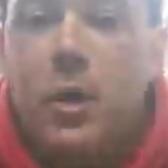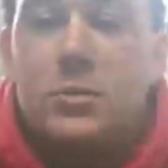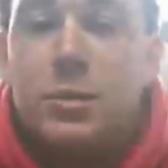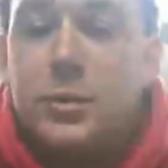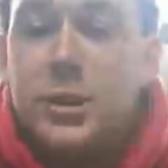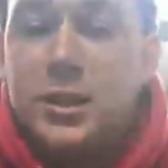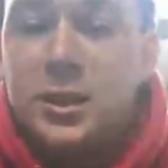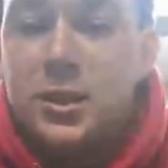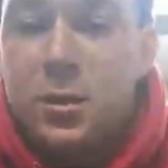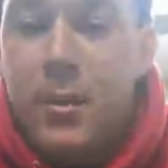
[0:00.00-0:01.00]
multiple
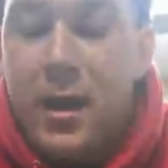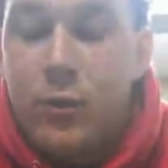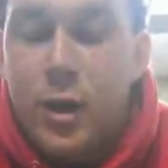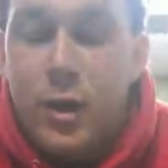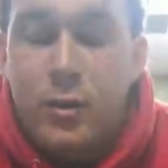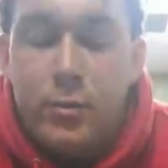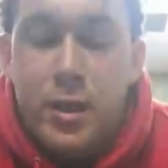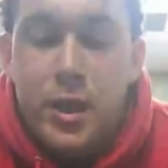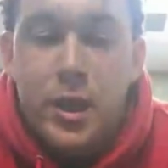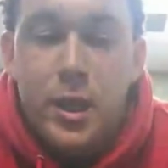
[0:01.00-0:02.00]
positions no matter where it
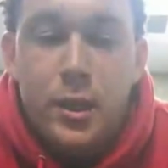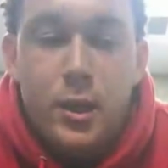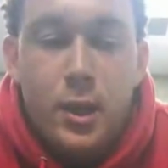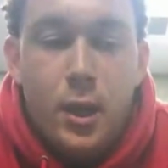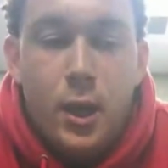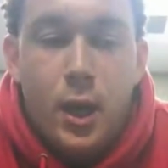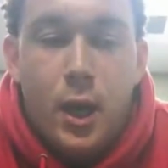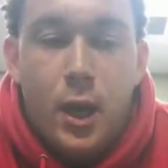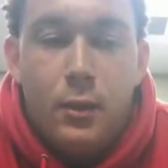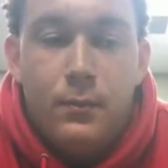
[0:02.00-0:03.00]
would be. And,
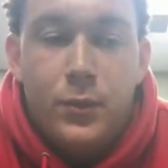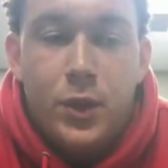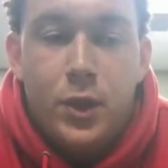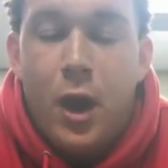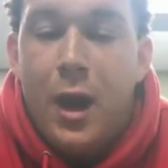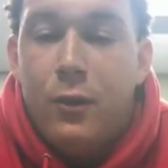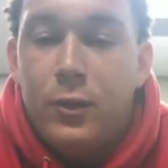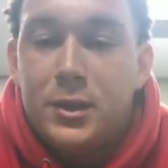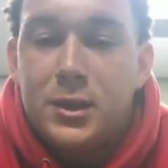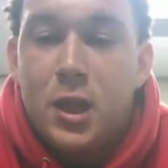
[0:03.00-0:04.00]
um, you know, I
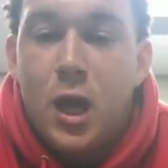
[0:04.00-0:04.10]
always